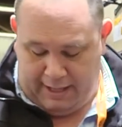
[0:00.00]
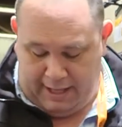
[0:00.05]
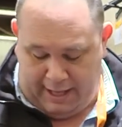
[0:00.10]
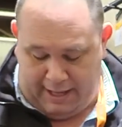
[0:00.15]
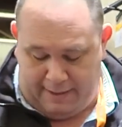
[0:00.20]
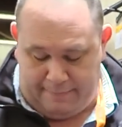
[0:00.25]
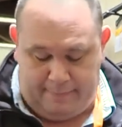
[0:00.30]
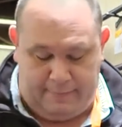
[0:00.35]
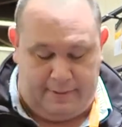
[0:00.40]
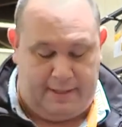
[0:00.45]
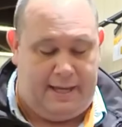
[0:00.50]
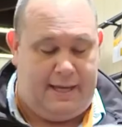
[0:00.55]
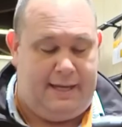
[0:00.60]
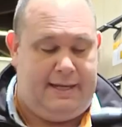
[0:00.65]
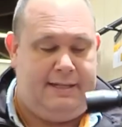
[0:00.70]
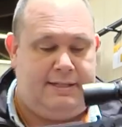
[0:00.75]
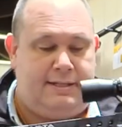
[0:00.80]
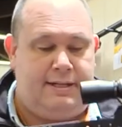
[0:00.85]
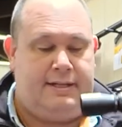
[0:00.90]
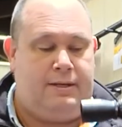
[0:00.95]
And
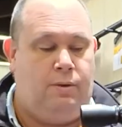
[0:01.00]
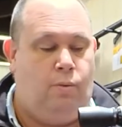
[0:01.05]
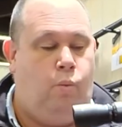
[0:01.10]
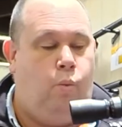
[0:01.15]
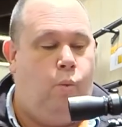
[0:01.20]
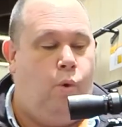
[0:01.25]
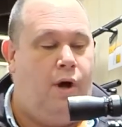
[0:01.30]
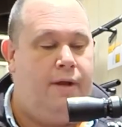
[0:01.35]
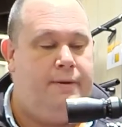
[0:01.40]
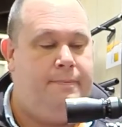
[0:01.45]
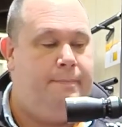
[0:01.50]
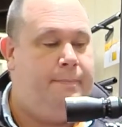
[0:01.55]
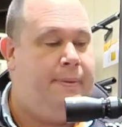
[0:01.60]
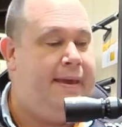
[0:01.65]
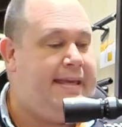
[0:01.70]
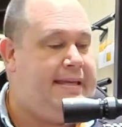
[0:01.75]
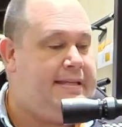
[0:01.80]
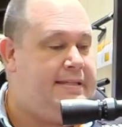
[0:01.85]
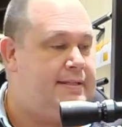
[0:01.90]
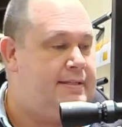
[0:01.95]
it's like a one
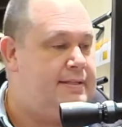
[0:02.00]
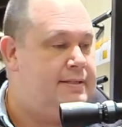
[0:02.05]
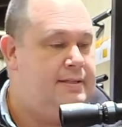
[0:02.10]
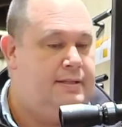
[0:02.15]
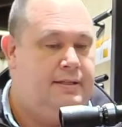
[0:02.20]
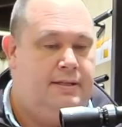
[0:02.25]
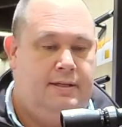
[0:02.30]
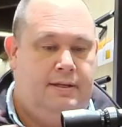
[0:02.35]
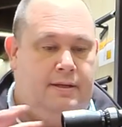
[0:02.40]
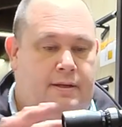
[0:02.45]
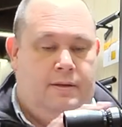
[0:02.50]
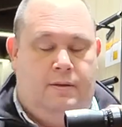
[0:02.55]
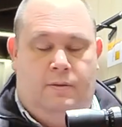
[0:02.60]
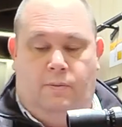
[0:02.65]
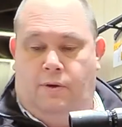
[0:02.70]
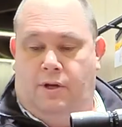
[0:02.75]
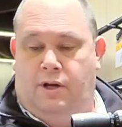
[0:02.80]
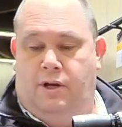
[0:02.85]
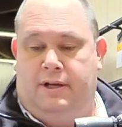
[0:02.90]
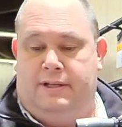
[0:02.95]
piece,
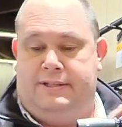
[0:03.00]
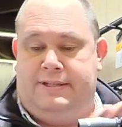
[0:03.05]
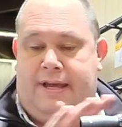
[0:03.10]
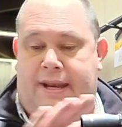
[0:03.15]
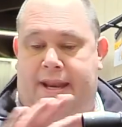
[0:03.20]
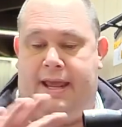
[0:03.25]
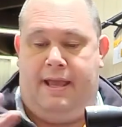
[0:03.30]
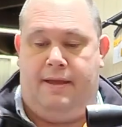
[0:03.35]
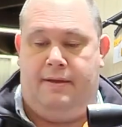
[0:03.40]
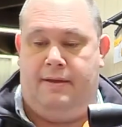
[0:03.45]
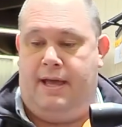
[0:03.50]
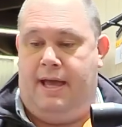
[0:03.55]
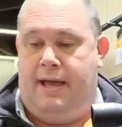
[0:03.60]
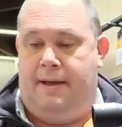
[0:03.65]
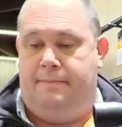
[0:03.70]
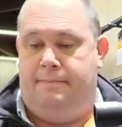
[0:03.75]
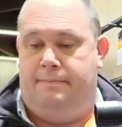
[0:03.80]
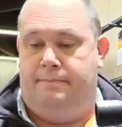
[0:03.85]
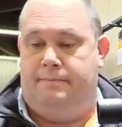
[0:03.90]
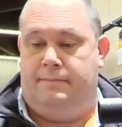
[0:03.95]
what looks at it,
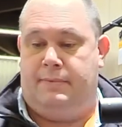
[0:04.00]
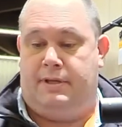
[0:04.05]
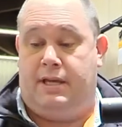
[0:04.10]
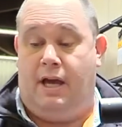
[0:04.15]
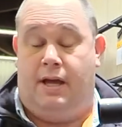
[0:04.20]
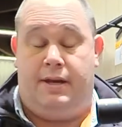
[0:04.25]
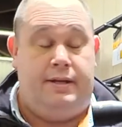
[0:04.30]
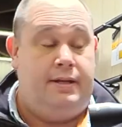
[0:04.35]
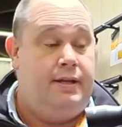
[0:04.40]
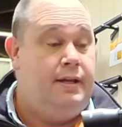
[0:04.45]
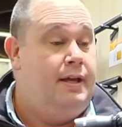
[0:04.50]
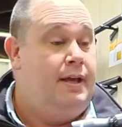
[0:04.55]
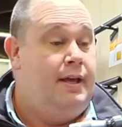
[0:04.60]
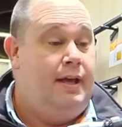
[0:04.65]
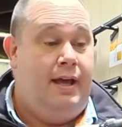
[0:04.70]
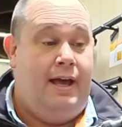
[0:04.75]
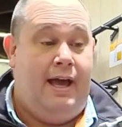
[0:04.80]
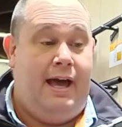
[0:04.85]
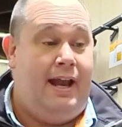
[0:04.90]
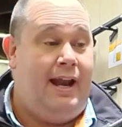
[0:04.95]
gun.
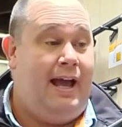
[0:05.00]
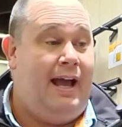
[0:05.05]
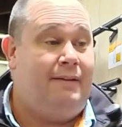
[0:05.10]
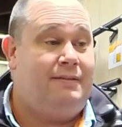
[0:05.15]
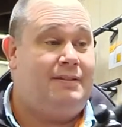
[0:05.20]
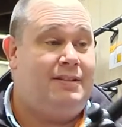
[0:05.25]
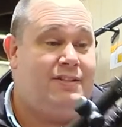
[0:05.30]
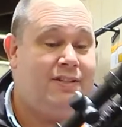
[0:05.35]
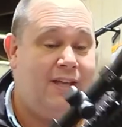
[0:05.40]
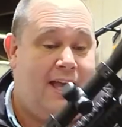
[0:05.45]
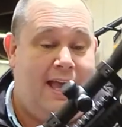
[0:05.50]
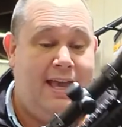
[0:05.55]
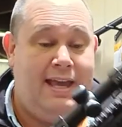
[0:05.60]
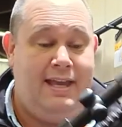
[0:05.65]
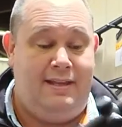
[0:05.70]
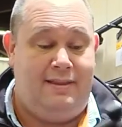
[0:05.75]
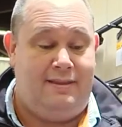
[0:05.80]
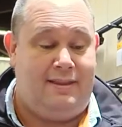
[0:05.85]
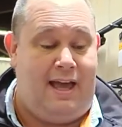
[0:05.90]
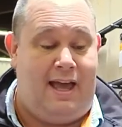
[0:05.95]
And I have to
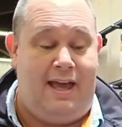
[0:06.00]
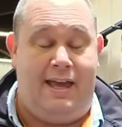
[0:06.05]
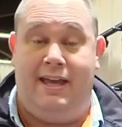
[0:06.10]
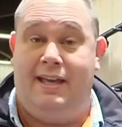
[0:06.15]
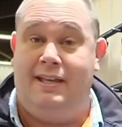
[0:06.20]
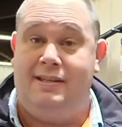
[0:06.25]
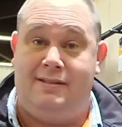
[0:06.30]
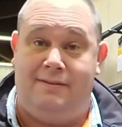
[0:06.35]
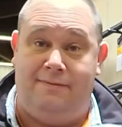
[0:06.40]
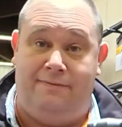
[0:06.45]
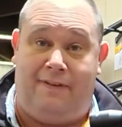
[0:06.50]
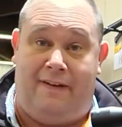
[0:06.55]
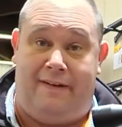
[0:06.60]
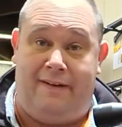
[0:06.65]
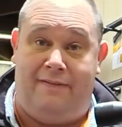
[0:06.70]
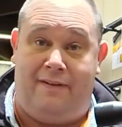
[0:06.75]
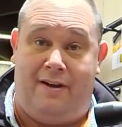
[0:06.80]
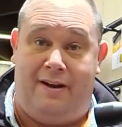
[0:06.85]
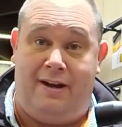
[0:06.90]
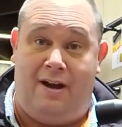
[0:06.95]
say, that is
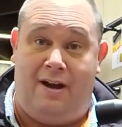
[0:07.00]
very, very